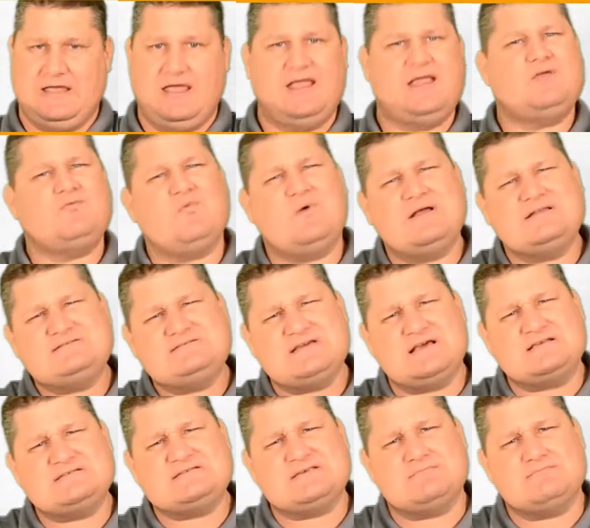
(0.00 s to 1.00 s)
and what
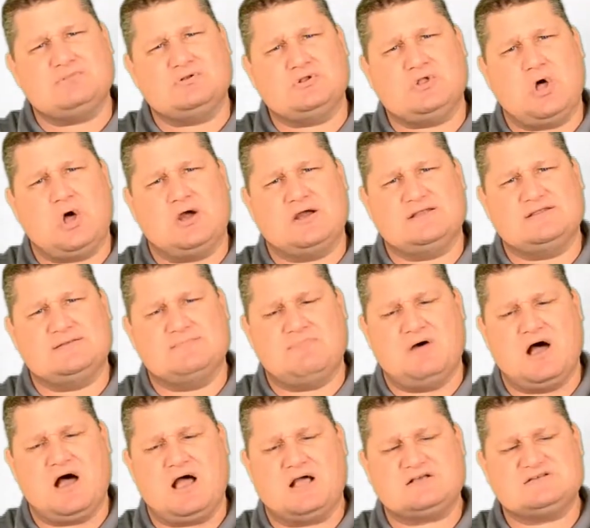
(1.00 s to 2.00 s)
doesn't belong in the
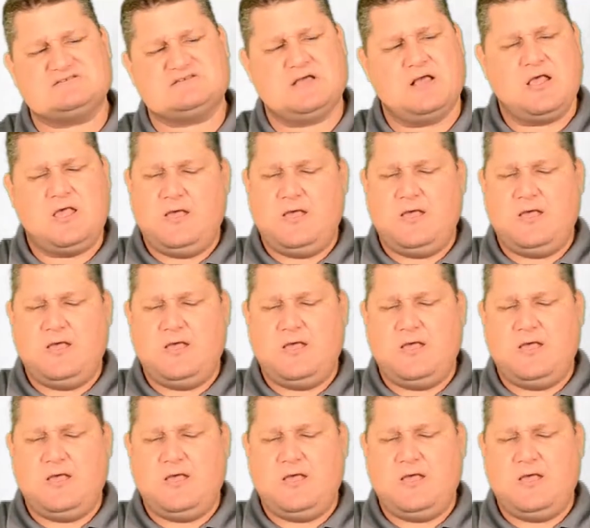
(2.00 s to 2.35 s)
box.